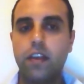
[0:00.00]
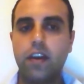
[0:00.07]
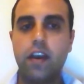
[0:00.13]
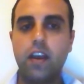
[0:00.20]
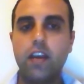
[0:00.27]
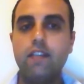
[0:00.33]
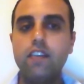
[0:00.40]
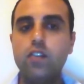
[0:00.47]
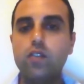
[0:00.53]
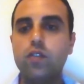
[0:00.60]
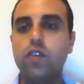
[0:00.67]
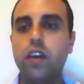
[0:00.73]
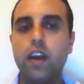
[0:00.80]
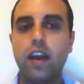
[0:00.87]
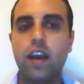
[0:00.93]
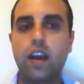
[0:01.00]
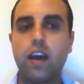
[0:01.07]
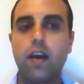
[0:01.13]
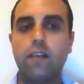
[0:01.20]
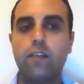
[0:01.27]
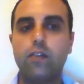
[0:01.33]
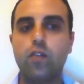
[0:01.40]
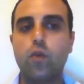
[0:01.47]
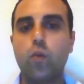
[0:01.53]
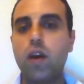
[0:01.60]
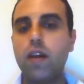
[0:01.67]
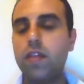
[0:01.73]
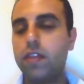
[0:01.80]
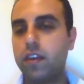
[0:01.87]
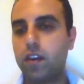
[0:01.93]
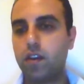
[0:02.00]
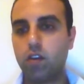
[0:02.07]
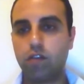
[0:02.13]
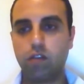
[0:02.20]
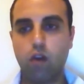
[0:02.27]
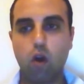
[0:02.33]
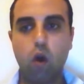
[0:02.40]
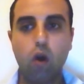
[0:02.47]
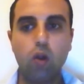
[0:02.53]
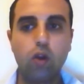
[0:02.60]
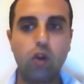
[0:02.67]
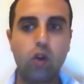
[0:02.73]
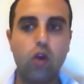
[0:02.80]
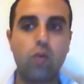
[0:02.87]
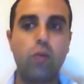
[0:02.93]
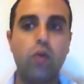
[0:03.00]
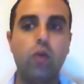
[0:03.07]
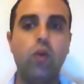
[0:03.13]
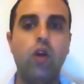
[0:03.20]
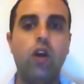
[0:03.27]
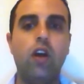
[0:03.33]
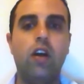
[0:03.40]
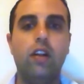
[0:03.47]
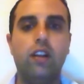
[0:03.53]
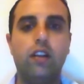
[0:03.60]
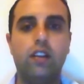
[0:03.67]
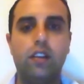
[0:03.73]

that even today accounts for one third of all global